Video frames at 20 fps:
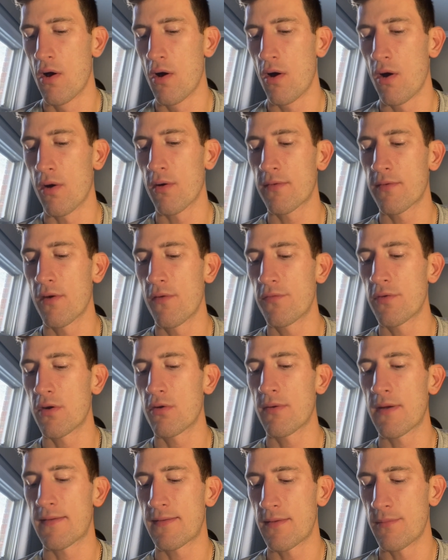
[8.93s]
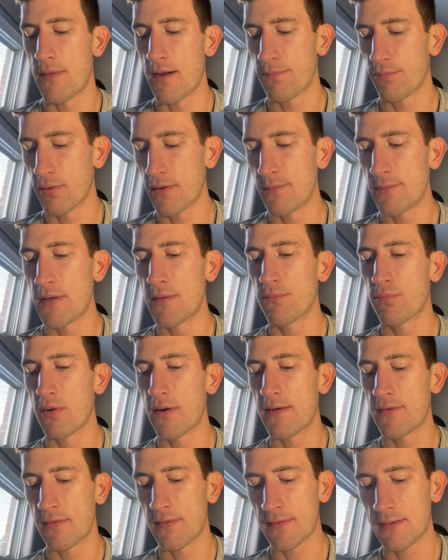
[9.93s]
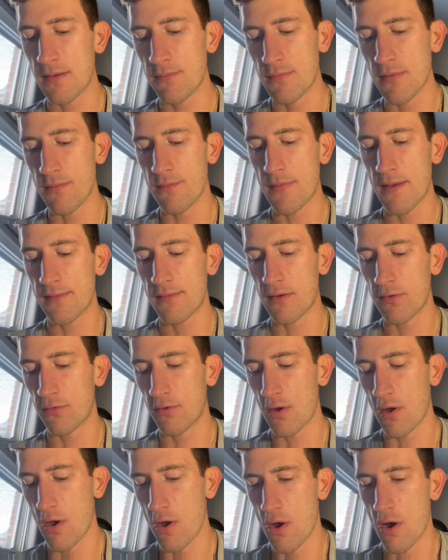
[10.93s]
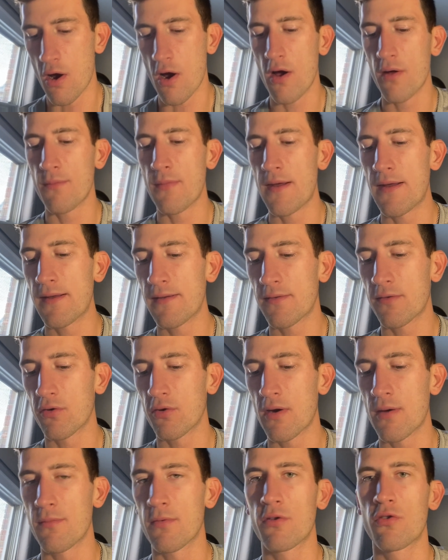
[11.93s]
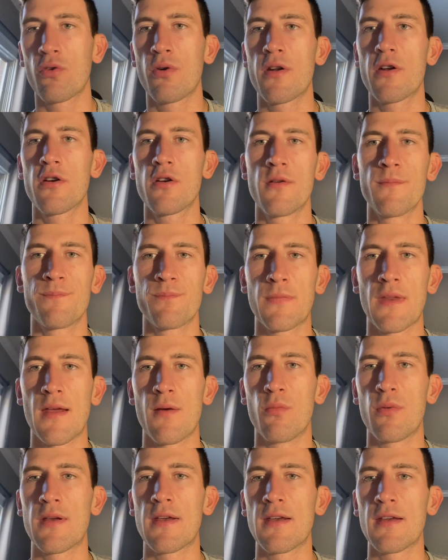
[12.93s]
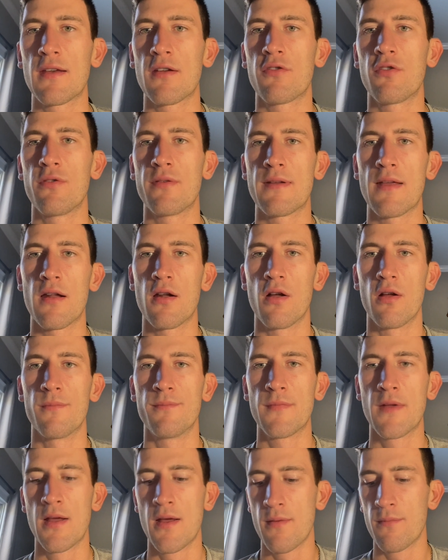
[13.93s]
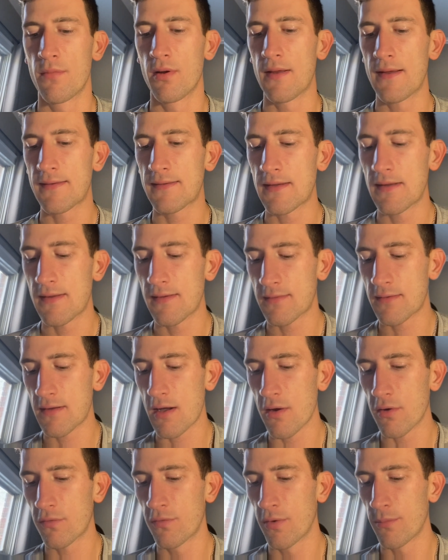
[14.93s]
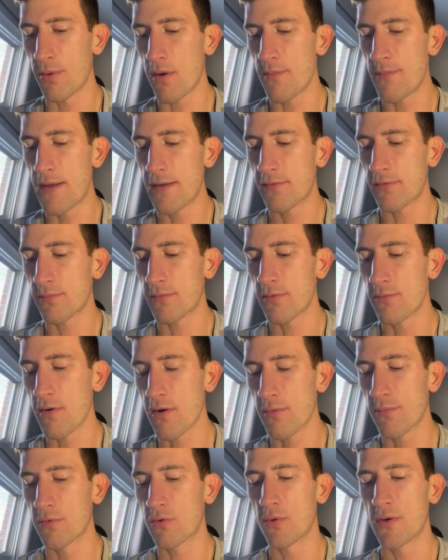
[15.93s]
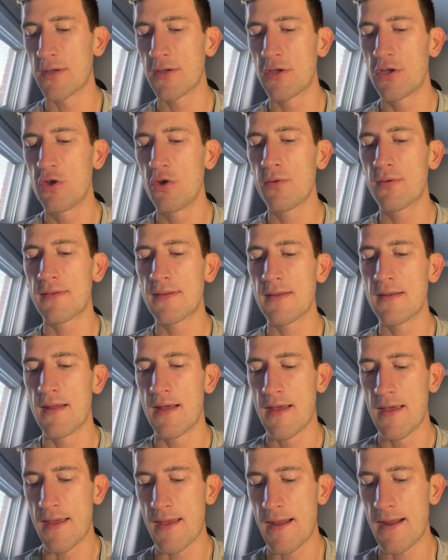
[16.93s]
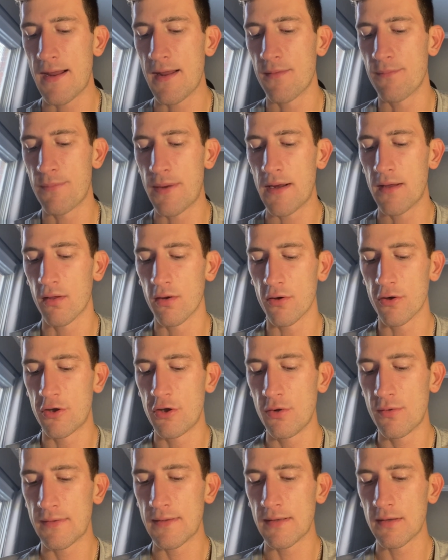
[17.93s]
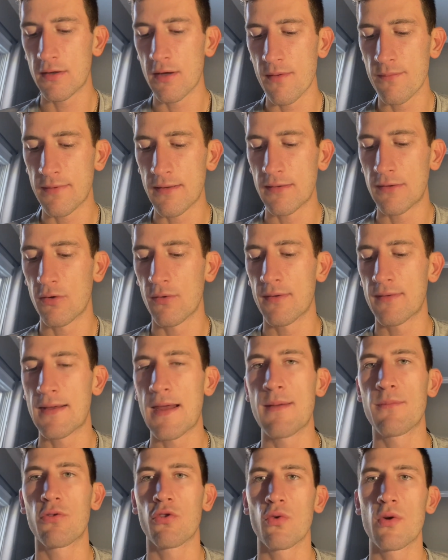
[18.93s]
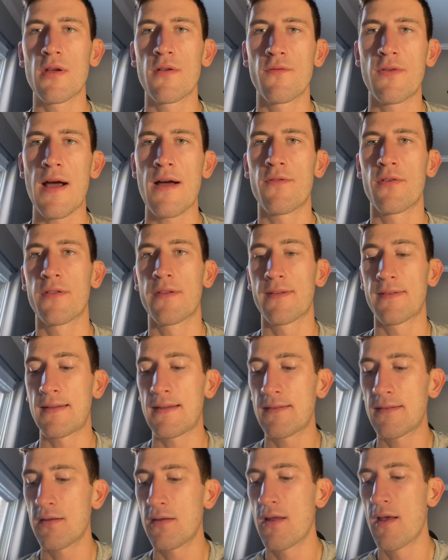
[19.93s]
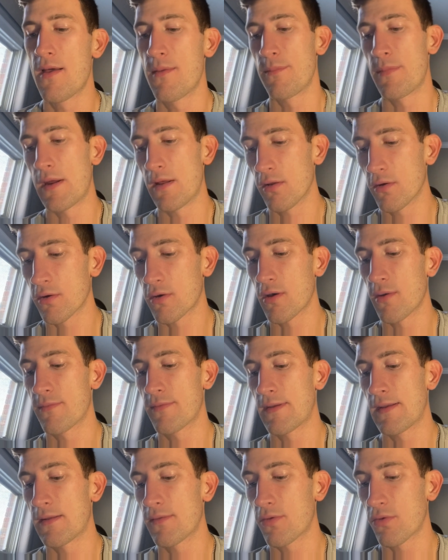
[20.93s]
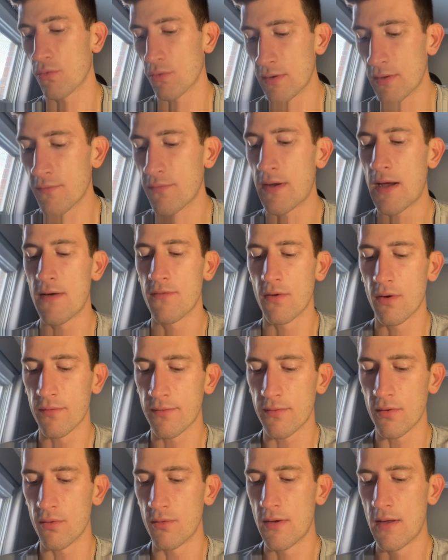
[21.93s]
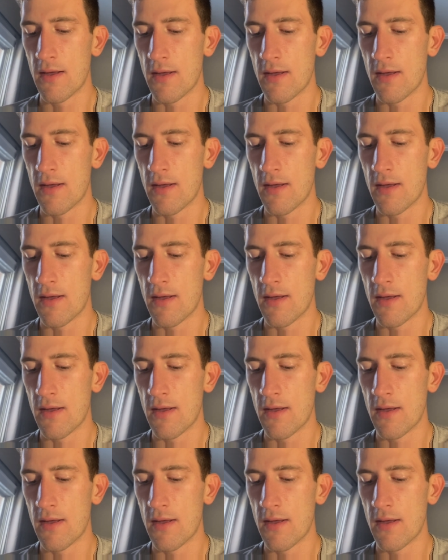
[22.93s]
Also, if you're interested in my premium plays, just give me a message on my Instagram or Twitter and we can get you set up. But let's get this college football matchup tomorrow between Houston and Baylor. Houston comes into his game 3-5 on the season. Baylor comes in 3-5 also.